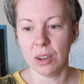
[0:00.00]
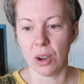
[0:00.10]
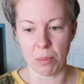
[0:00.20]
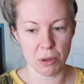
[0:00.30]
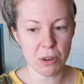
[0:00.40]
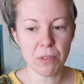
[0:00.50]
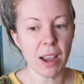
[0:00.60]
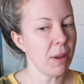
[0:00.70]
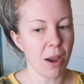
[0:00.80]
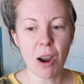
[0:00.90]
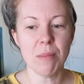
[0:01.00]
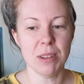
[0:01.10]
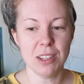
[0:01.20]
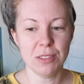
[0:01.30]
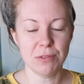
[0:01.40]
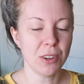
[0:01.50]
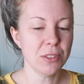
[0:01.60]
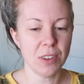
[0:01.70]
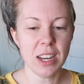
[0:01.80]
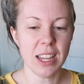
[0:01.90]
I'm gonna find my arm in this
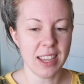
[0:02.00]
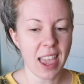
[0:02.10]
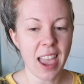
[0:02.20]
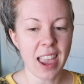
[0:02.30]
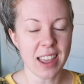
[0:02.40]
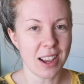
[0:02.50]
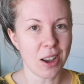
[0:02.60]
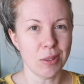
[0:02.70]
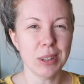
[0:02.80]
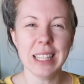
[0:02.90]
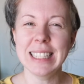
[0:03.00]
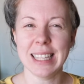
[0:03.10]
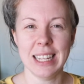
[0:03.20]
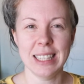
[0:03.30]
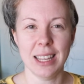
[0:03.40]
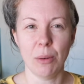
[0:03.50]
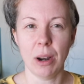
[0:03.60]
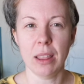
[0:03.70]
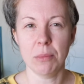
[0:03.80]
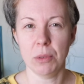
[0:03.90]
first fitting, yay. And I got really excited that one
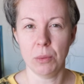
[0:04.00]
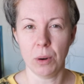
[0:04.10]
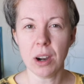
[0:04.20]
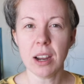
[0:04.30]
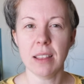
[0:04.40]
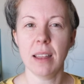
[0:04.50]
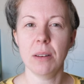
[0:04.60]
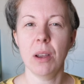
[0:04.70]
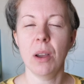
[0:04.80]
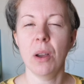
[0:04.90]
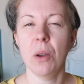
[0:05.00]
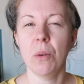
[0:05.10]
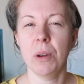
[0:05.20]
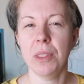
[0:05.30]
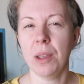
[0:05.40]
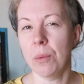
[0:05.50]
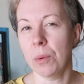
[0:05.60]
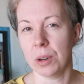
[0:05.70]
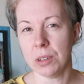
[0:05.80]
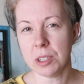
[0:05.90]
of them would work. And then when they
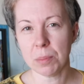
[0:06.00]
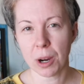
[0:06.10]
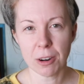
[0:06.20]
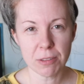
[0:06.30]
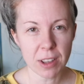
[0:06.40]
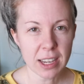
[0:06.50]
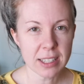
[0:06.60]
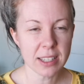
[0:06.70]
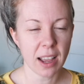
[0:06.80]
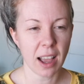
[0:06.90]
weren't perfect,